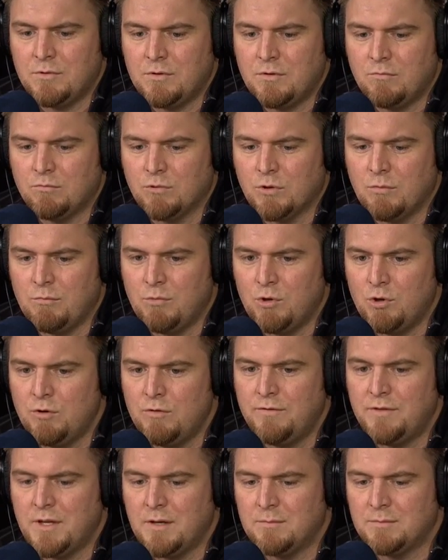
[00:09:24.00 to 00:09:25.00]

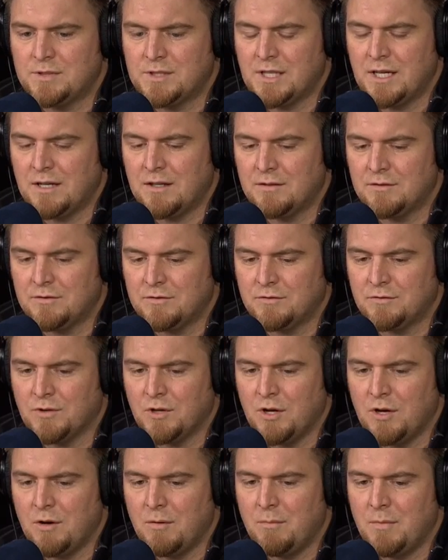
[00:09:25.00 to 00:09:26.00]
remove themselves
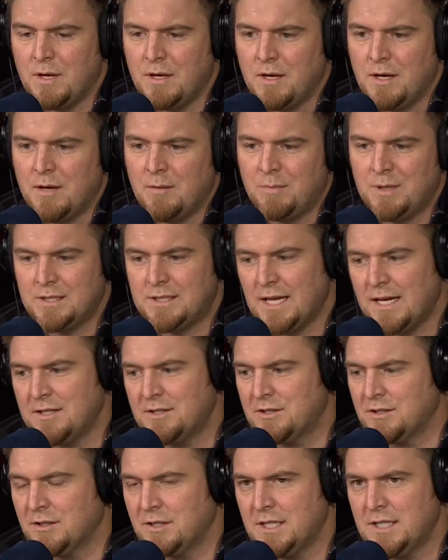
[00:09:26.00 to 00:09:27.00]
from
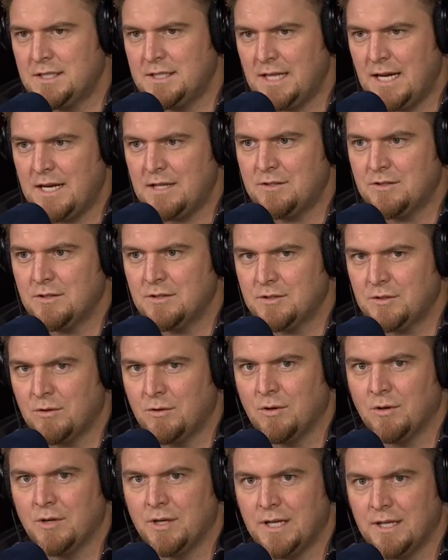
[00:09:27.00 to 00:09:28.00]
potentially dangerous
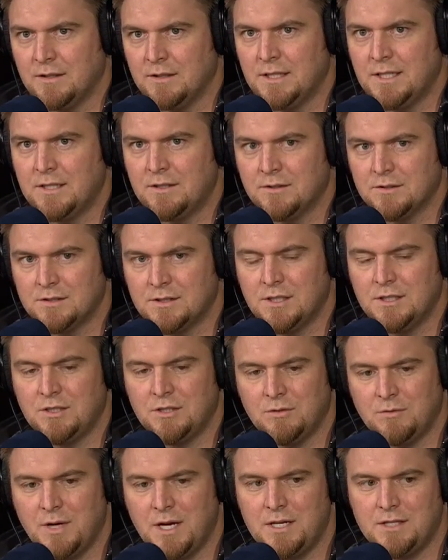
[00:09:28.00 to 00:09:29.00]
or illegal
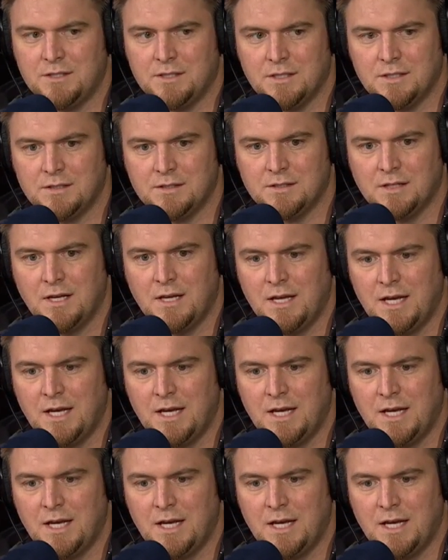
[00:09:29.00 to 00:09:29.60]
situations.